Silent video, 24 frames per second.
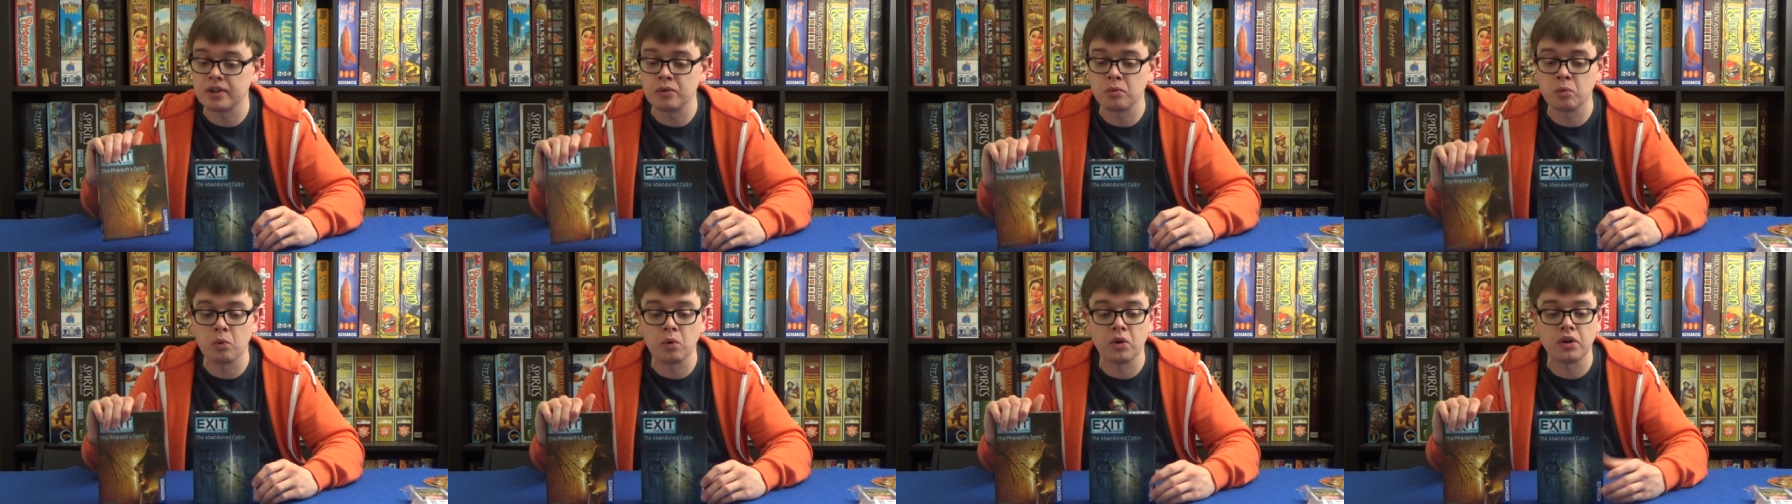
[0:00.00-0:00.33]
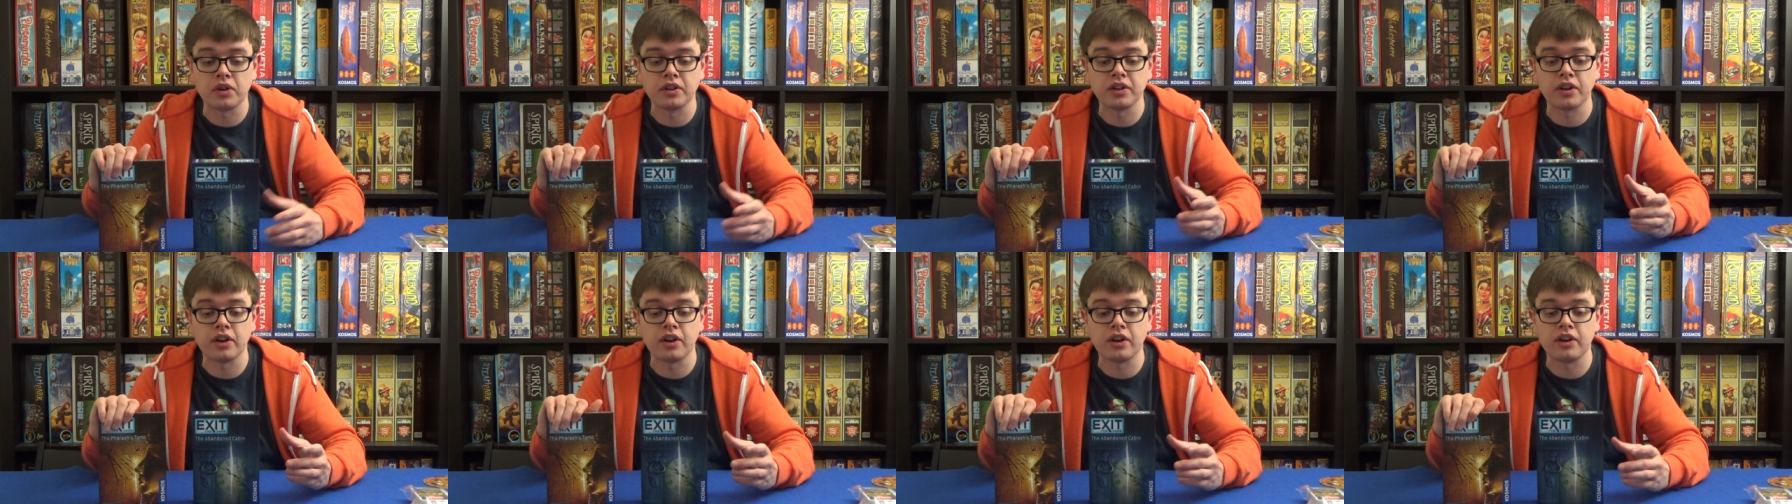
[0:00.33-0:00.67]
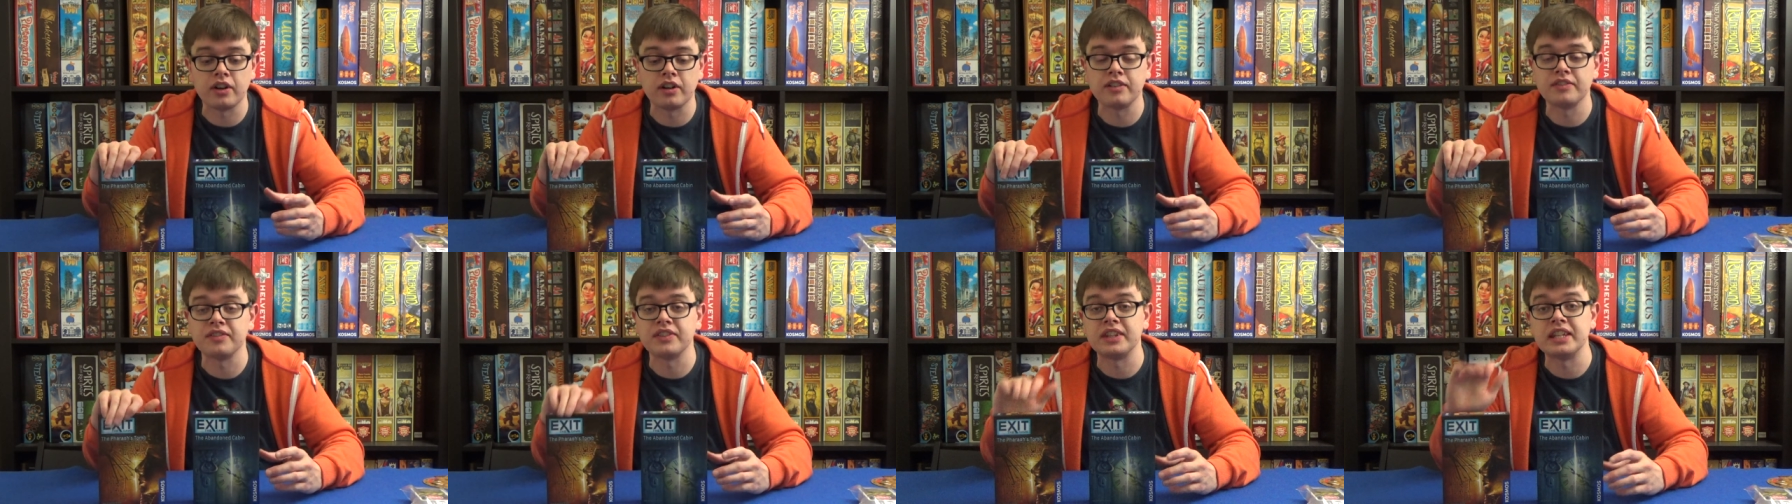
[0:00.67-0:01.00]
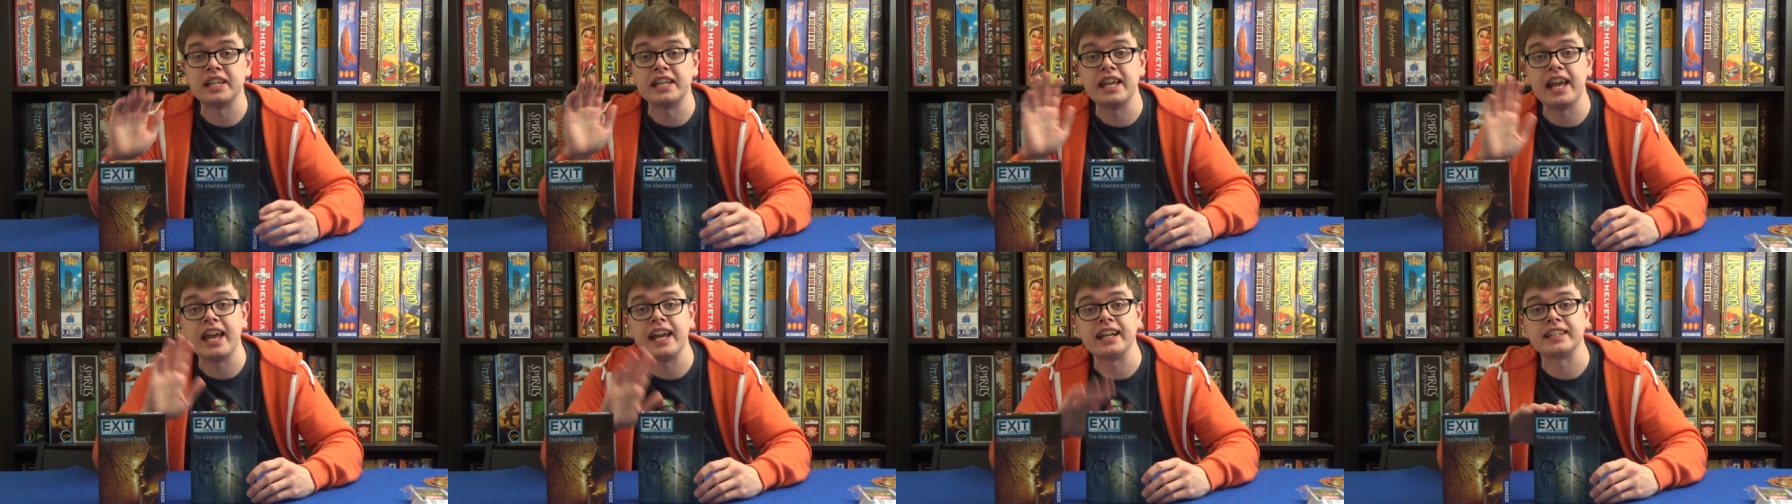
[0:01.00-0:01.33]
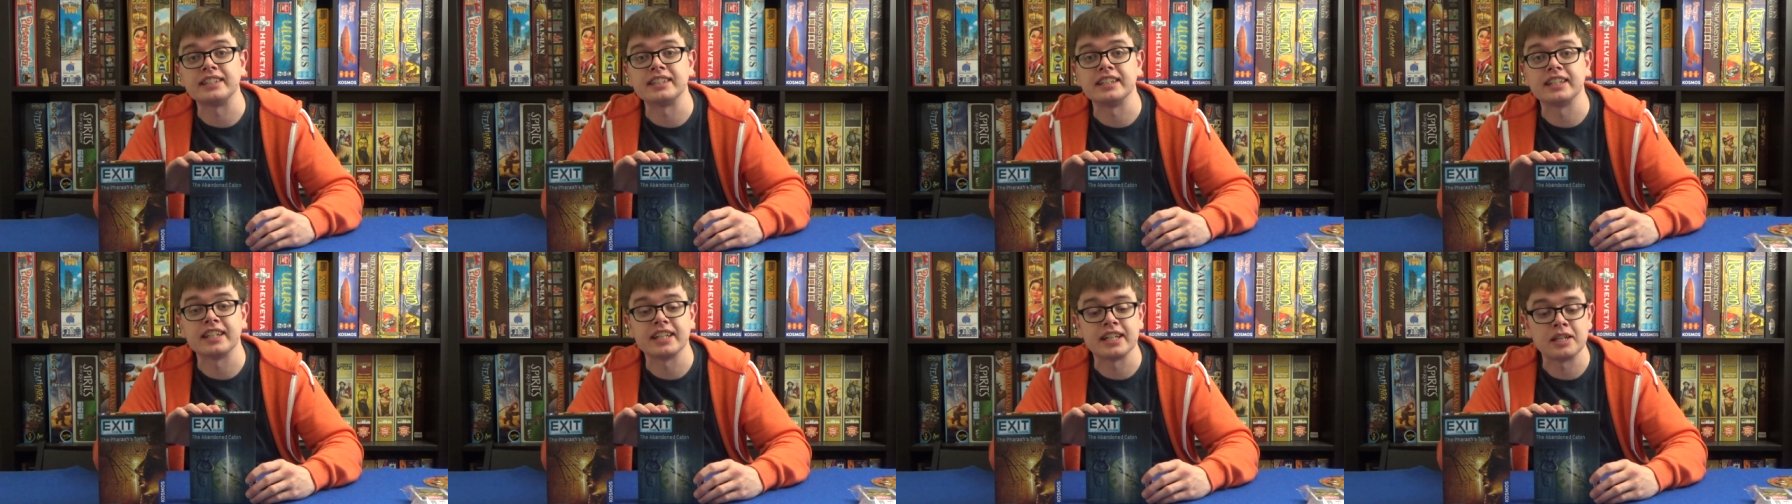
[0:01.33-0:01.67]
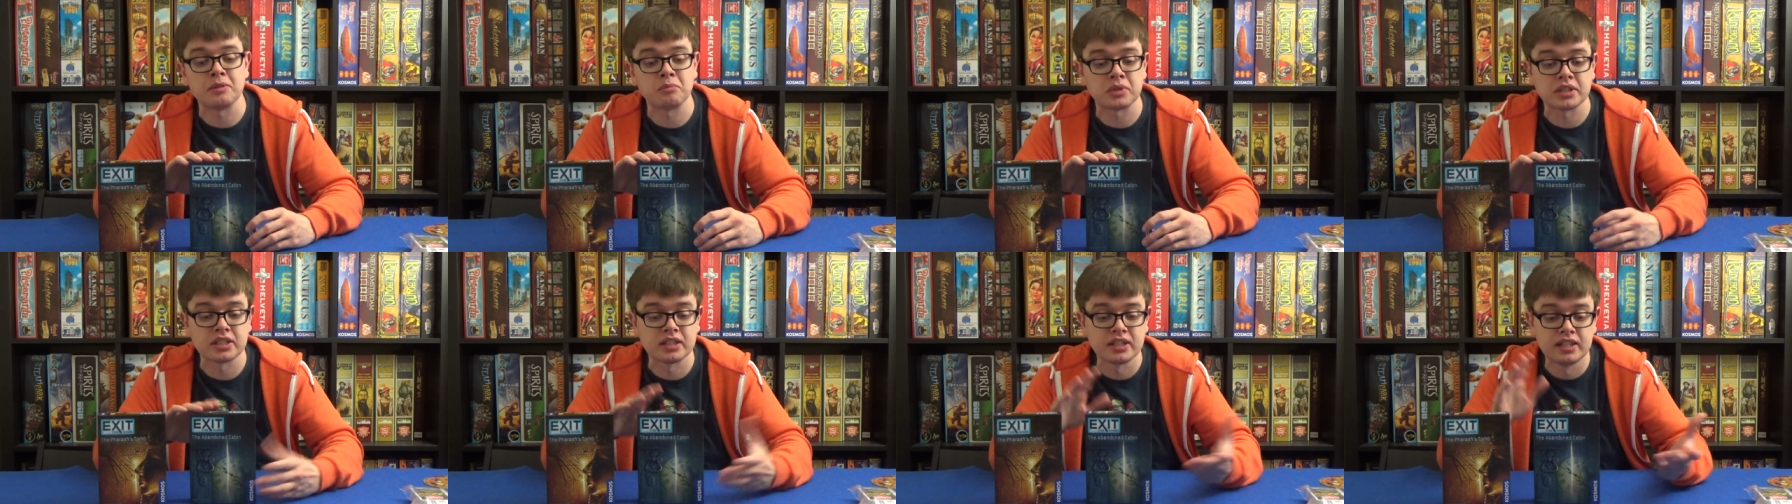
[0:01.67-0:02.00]
one of the Exit
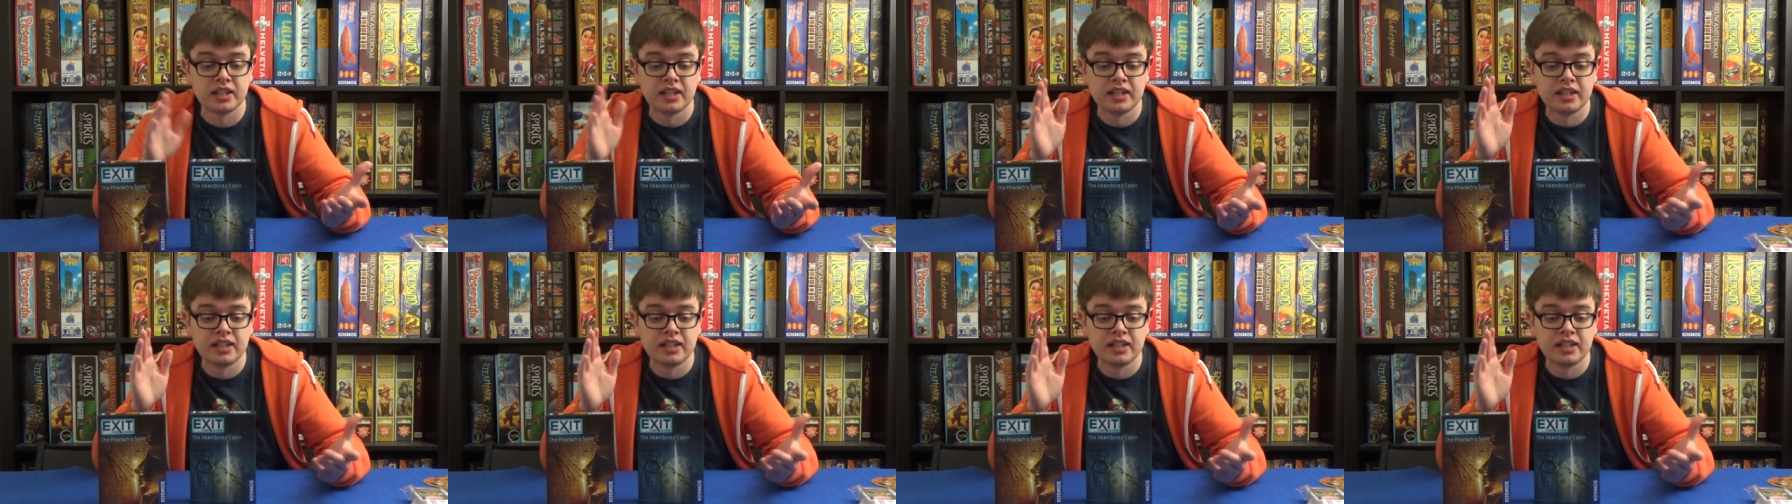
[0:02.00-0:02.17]
games.